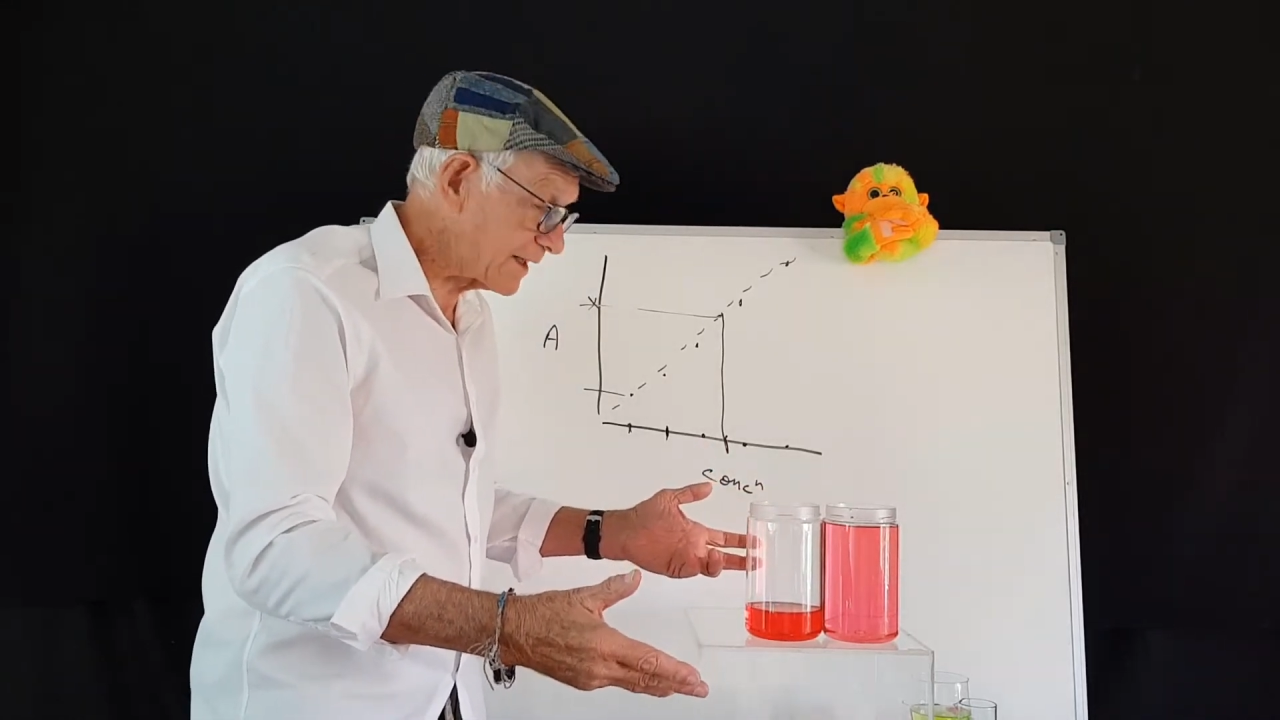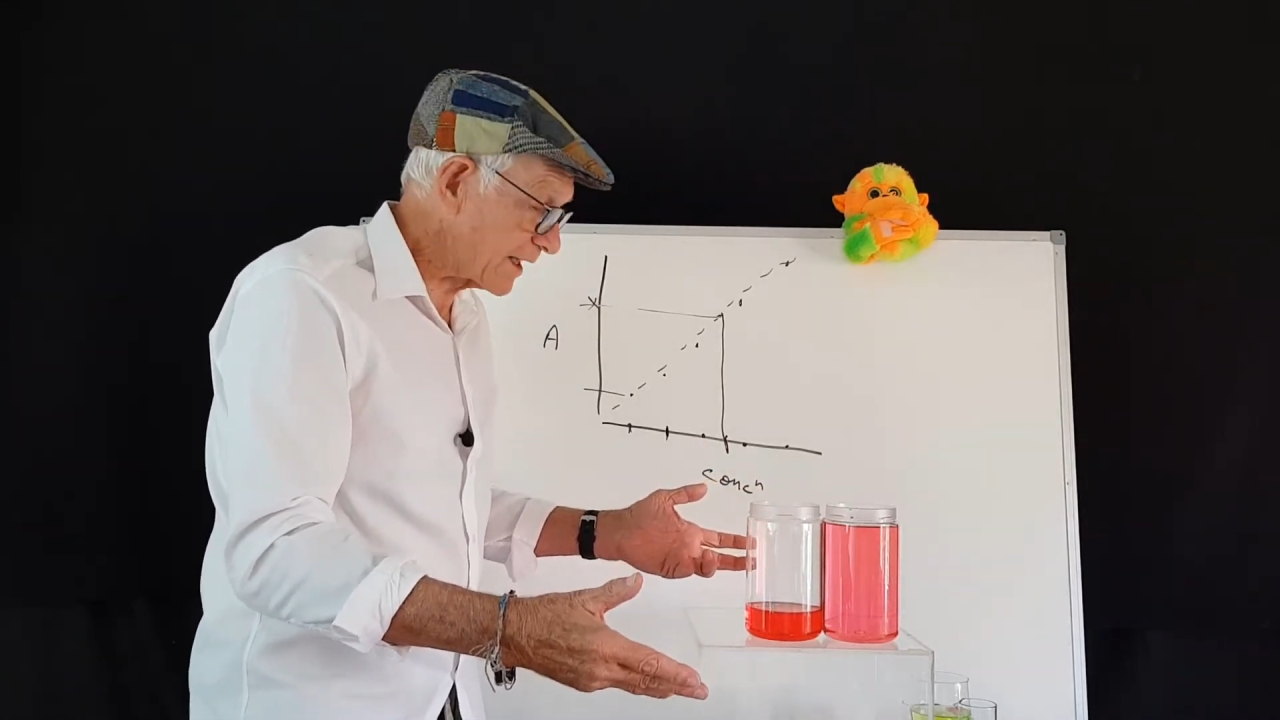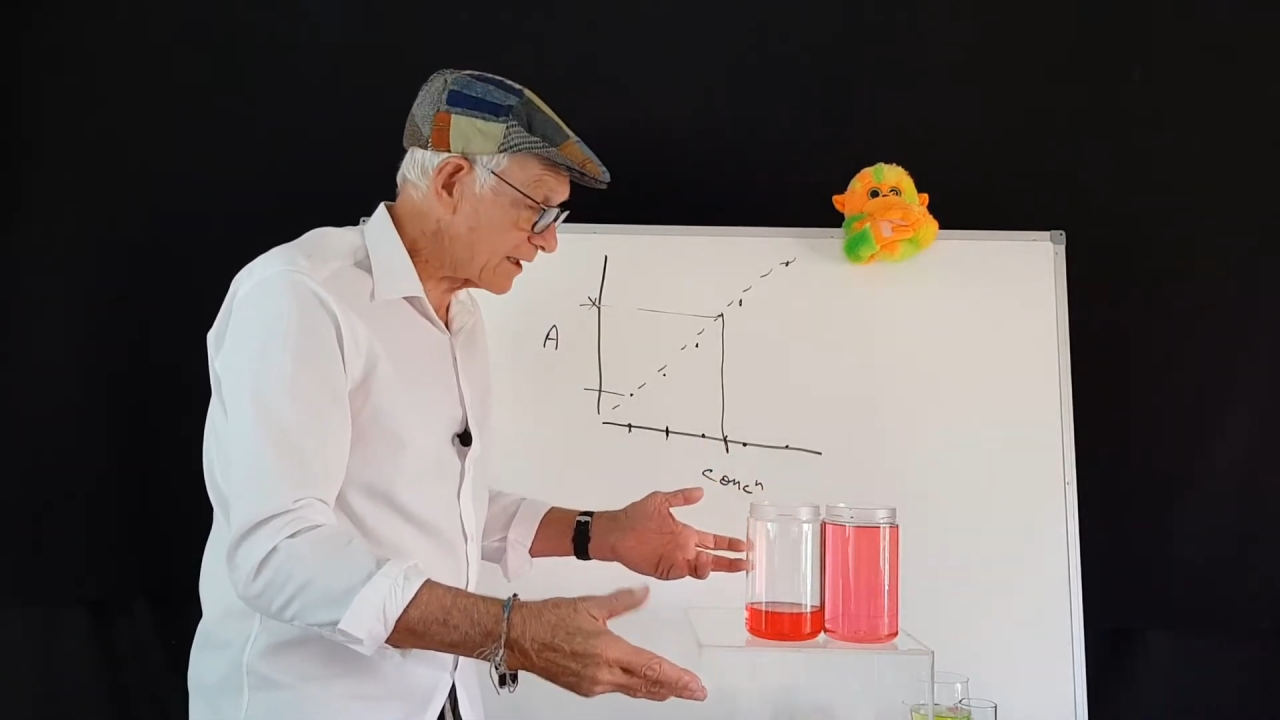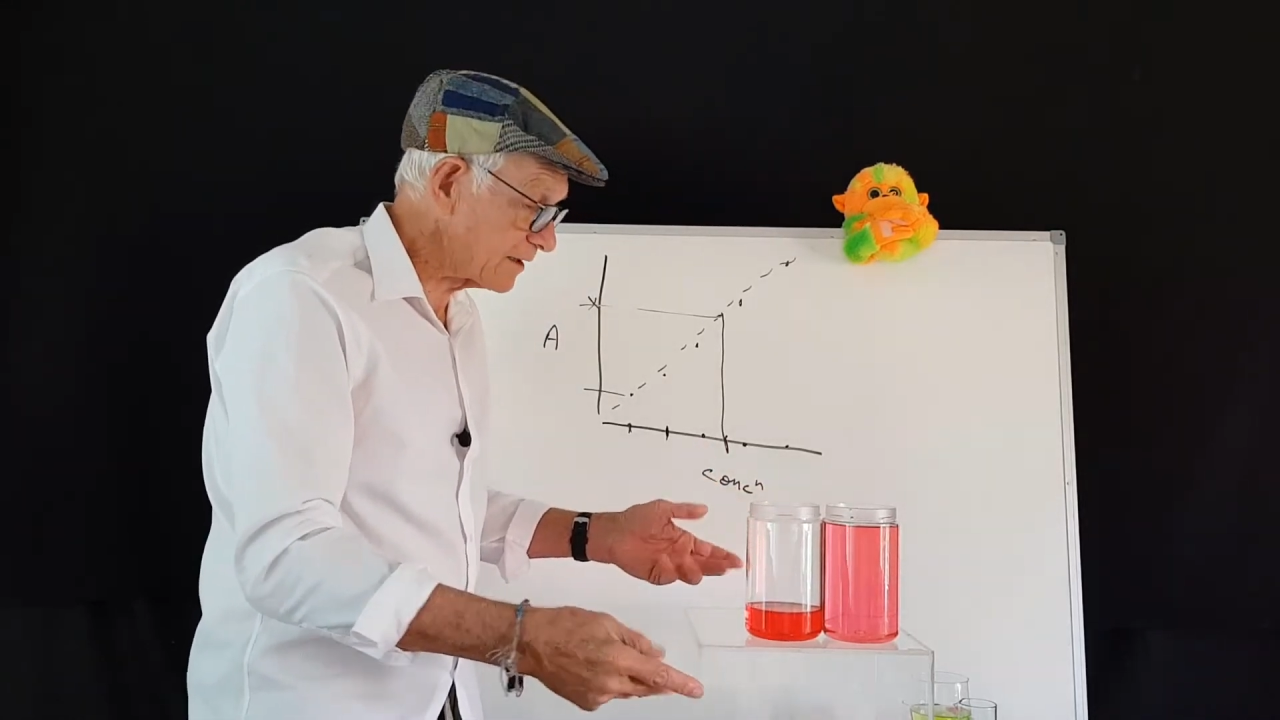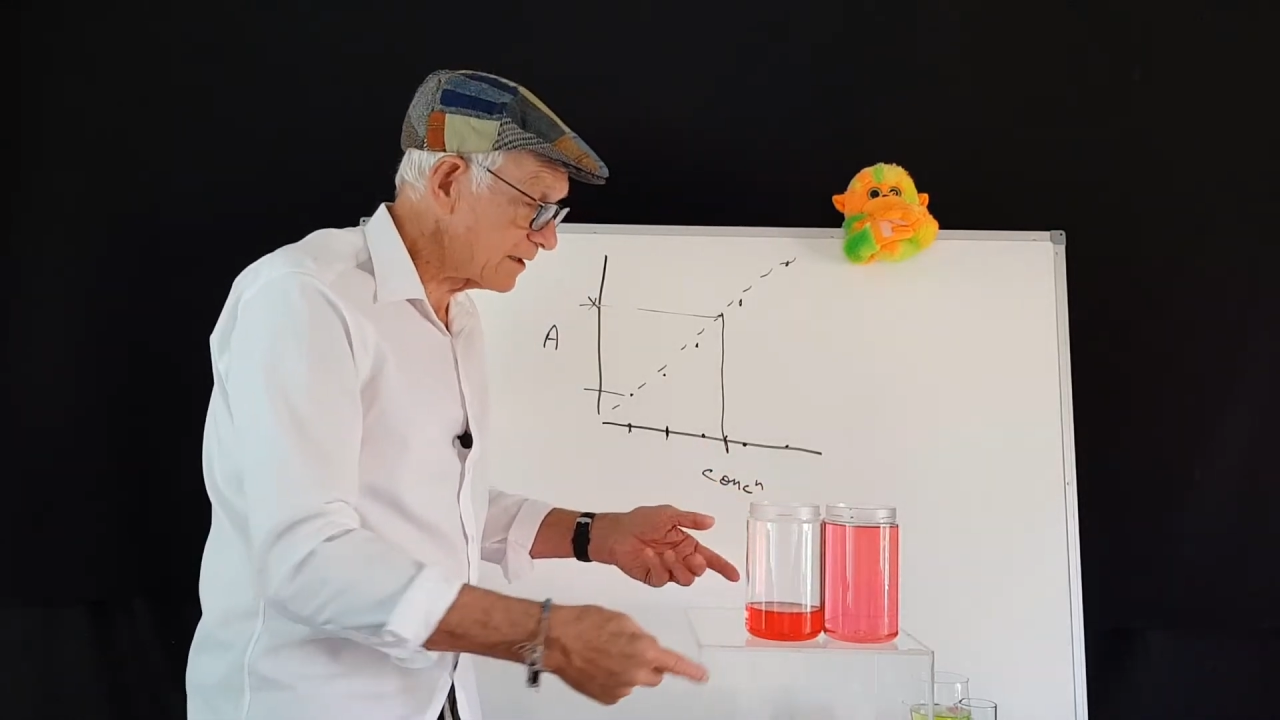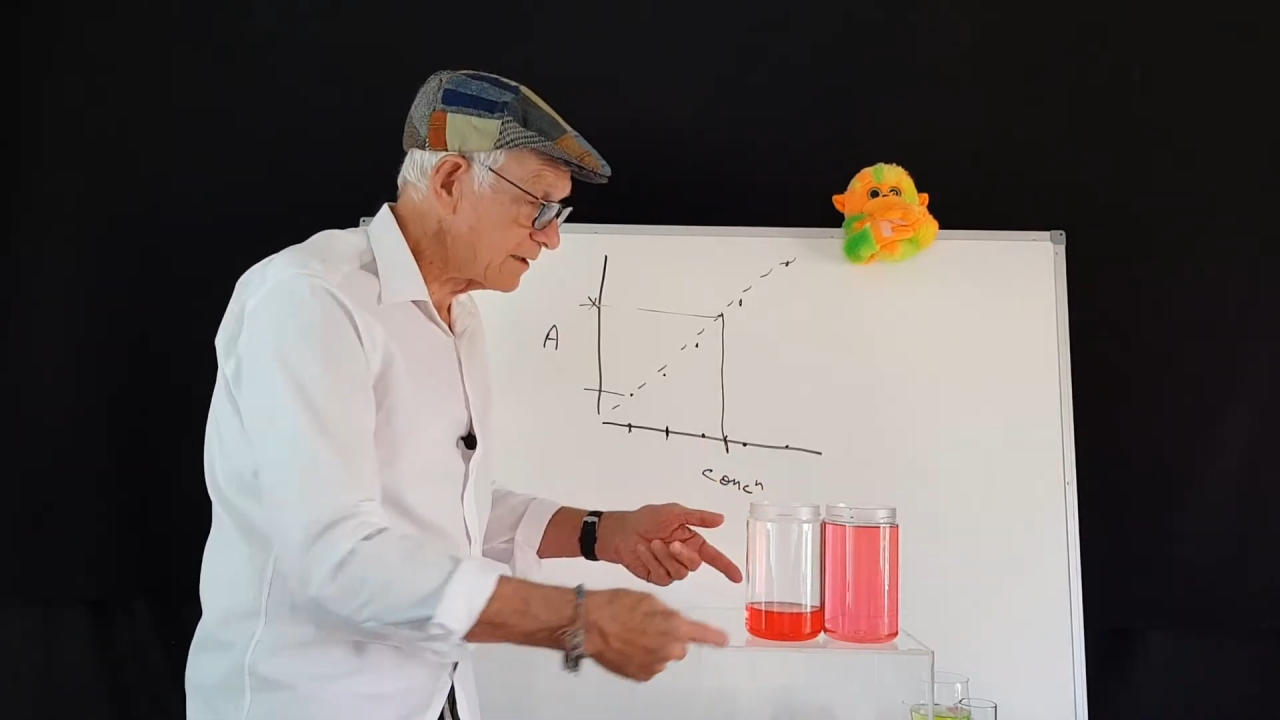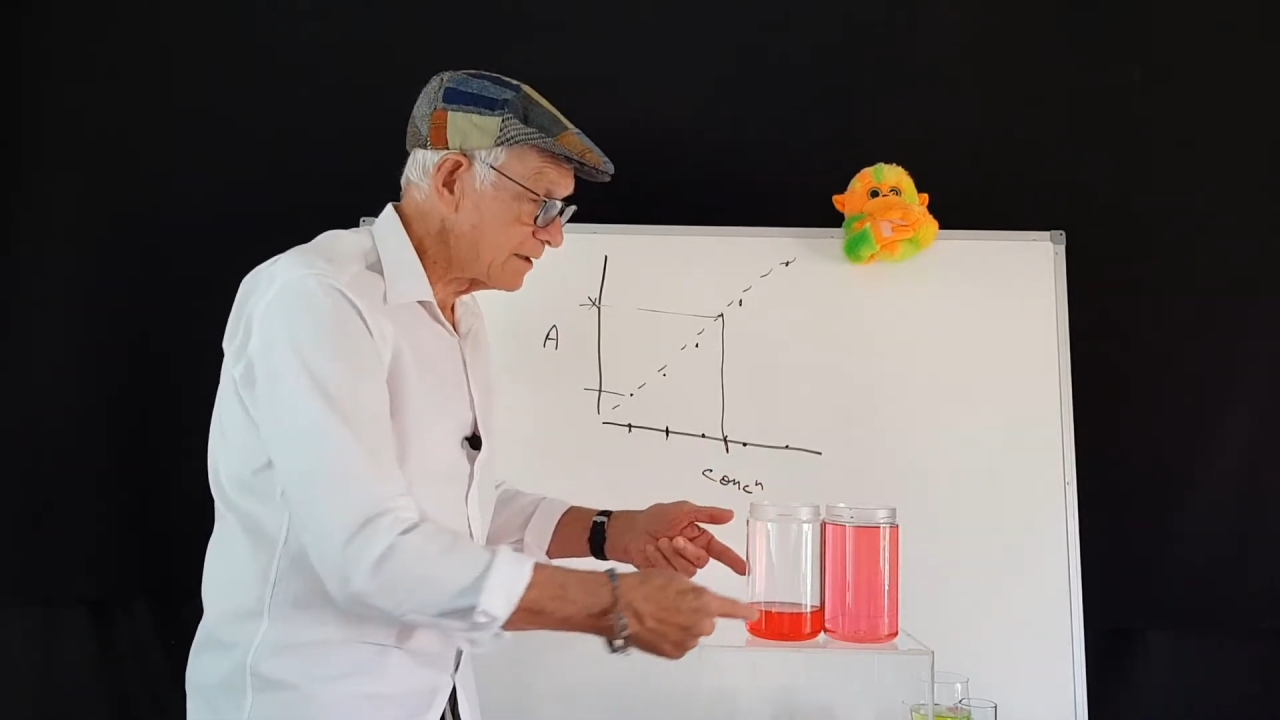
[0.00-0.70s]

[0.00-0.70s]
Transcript: coloured